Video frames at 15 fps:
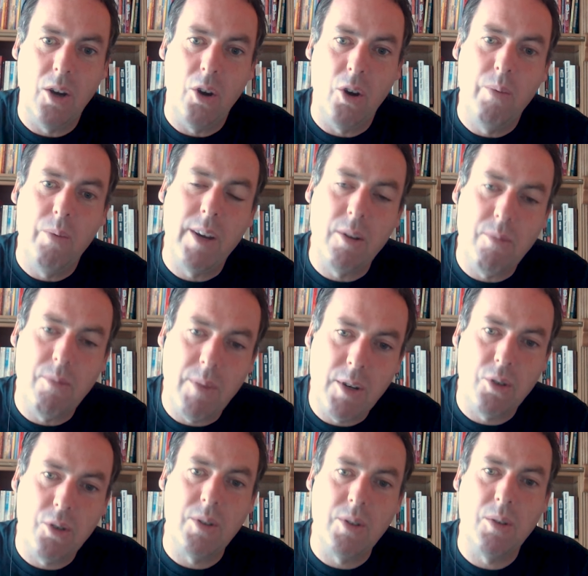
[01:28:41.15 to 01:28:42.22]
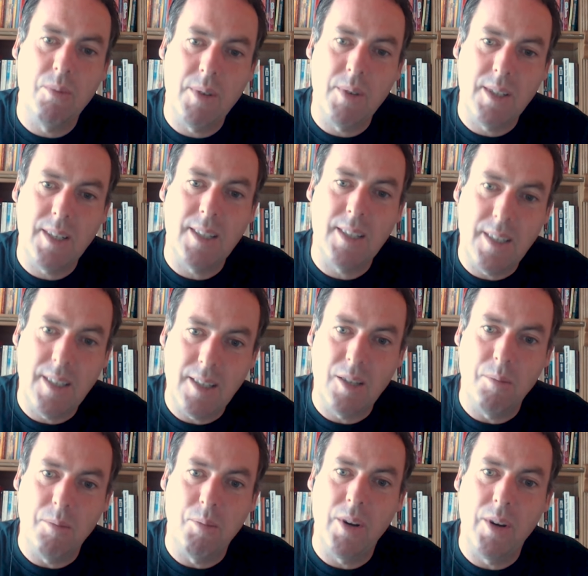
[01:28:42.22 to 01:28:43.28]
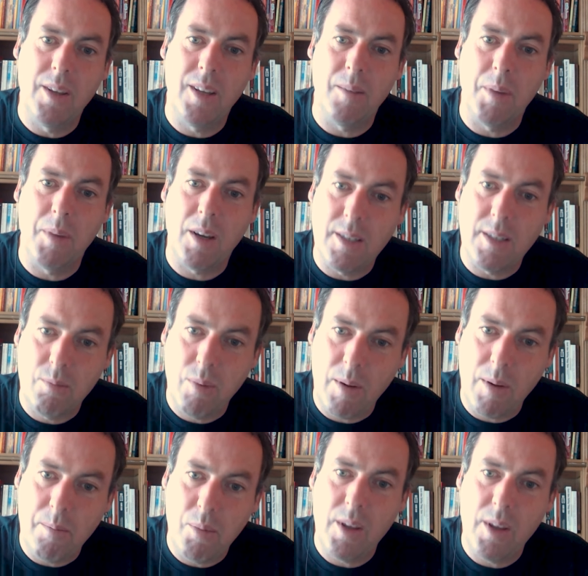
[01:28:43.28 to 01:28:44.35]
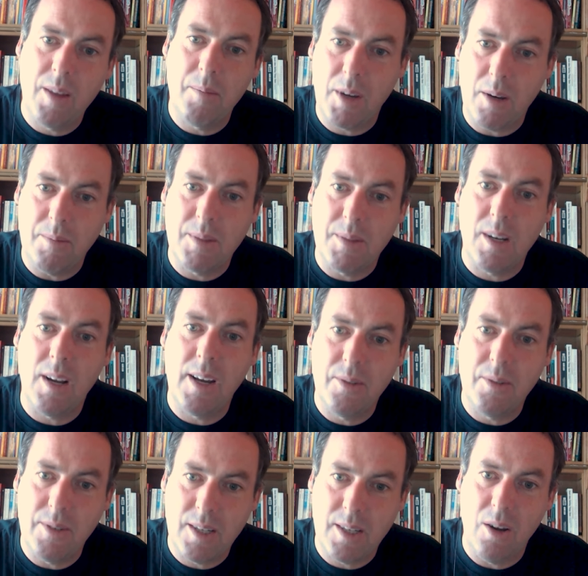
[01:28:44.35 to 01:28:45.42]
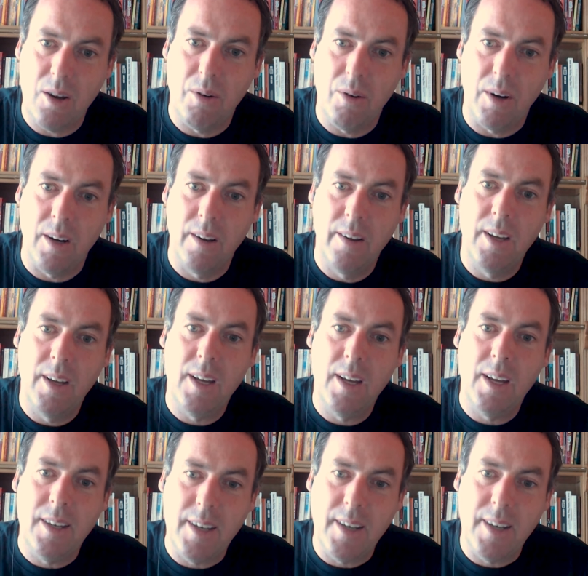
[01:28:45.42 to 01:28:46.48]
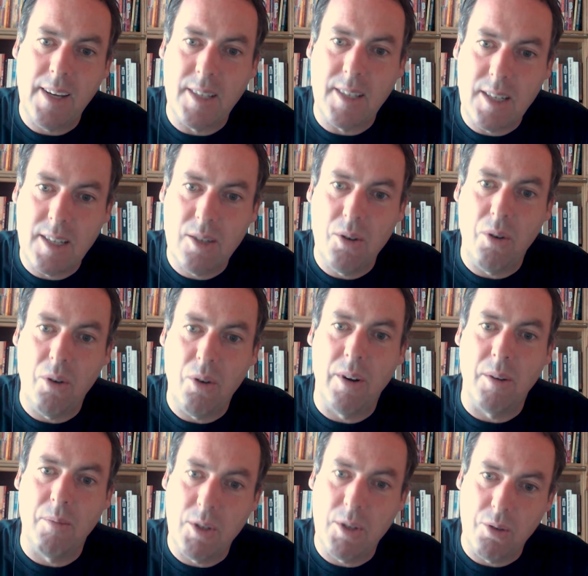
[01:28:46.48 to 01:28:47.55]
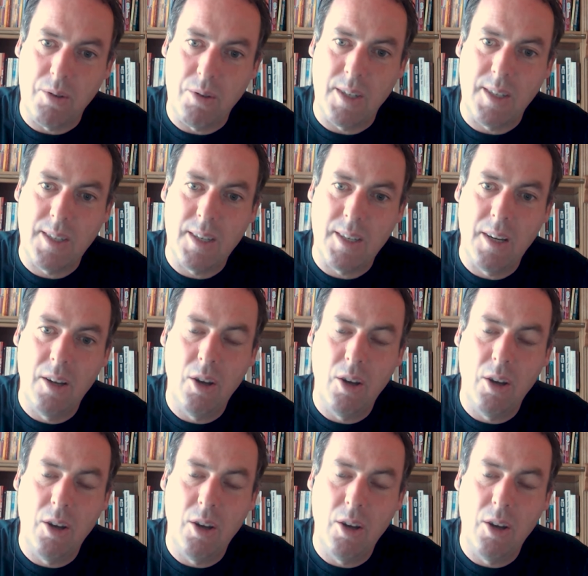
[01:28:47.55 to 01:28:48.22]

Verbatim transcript: we can reduce the resistance to breathing because when breathing becomes lighter and slower, nasal snoring reduces.